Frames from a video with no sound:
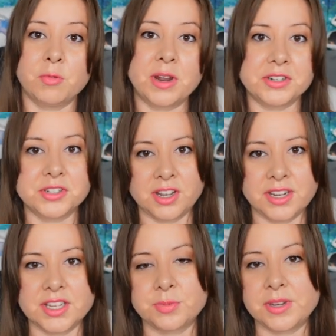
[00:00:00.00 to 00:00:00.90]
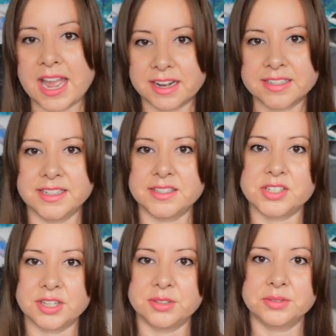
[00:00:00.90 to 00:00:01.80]
what your dog is reacting
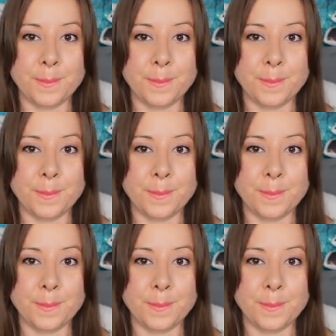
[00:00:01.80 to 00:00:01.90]
to.